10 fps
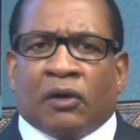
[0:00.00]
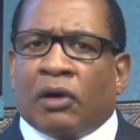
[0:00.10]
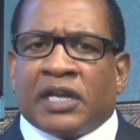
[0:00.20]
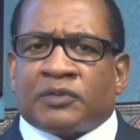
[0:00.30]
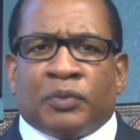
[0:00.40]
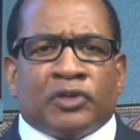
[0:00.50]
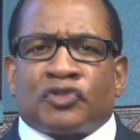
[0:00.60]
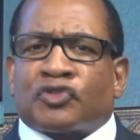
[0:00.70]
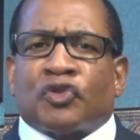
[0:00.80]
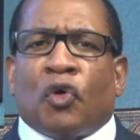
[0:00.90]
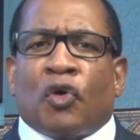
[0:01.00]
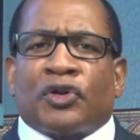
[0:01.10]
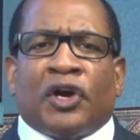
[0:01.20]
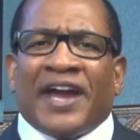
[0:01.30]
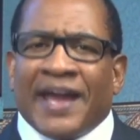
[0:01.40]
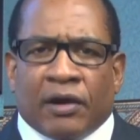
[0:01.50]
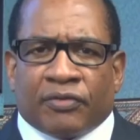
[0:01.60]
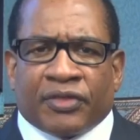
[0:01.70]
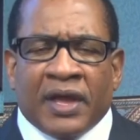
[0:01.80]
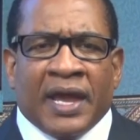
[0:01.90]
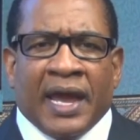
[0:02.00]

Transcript: Lord has restored her health,